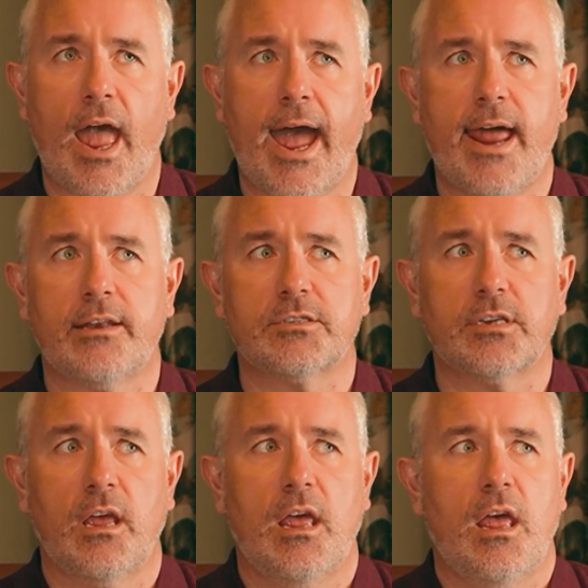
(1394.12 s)

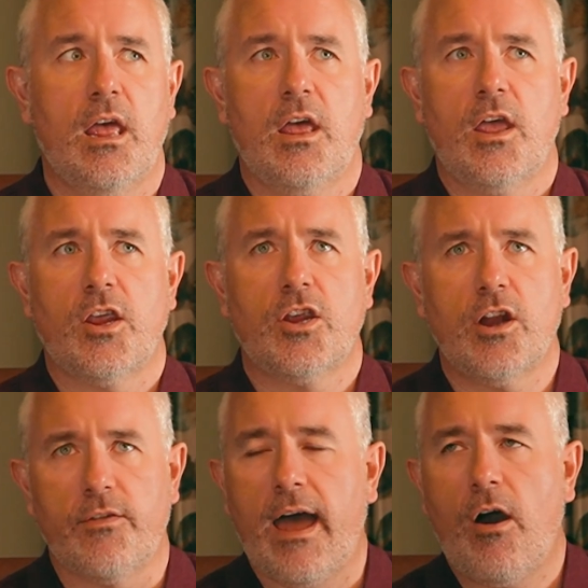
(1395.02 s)

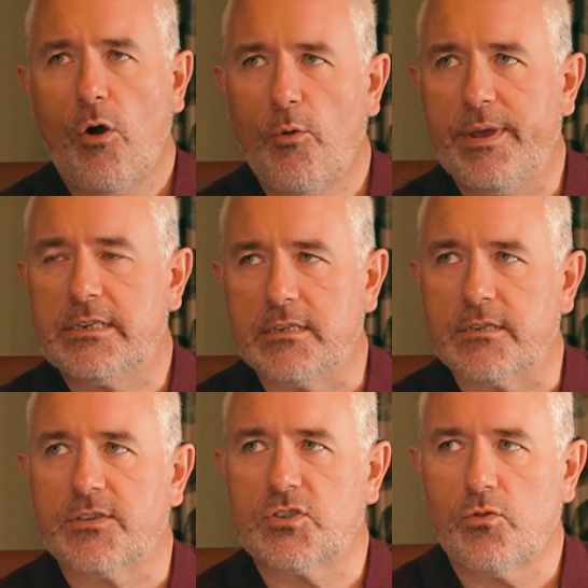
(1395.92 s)
that whole
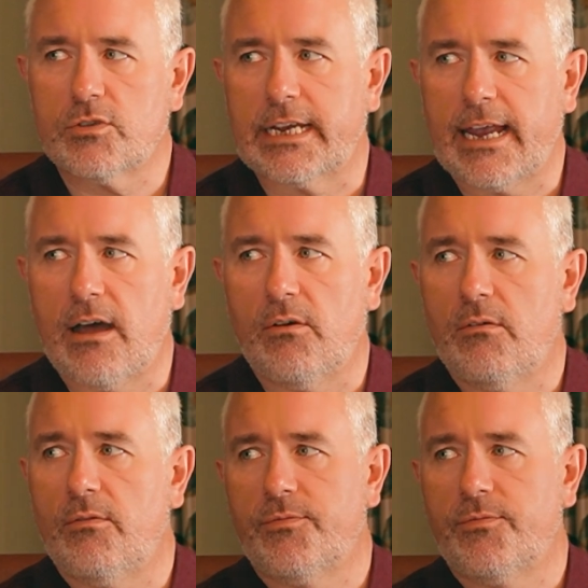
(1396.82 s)
business of sorting out